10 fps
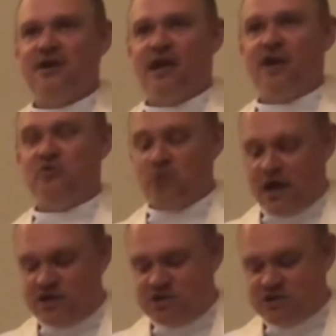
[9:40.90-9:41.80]
and
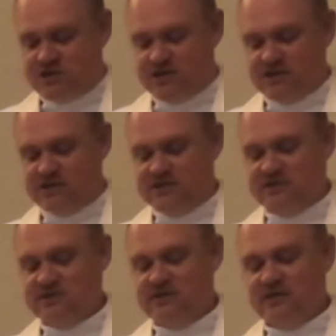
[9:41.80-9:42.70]
righteousness
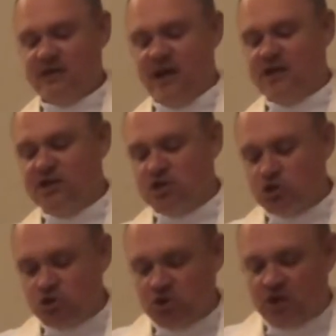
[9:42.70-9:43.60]
and
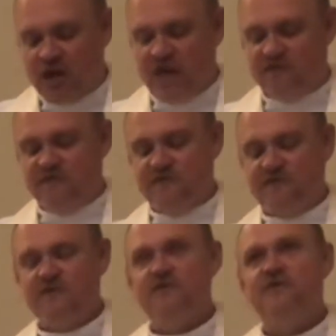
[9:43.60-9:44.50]
eternal life?
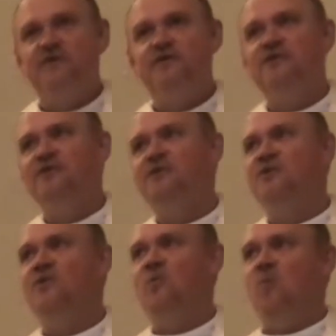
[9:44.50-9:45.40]

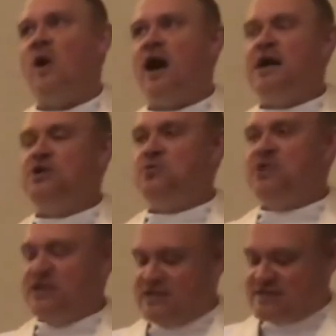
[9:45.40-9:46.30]
Why
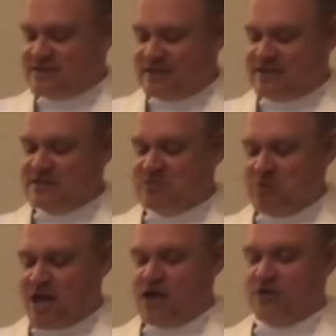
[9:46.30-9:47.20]
do these things
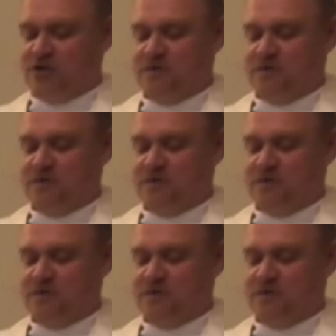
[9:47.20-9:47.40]
matter?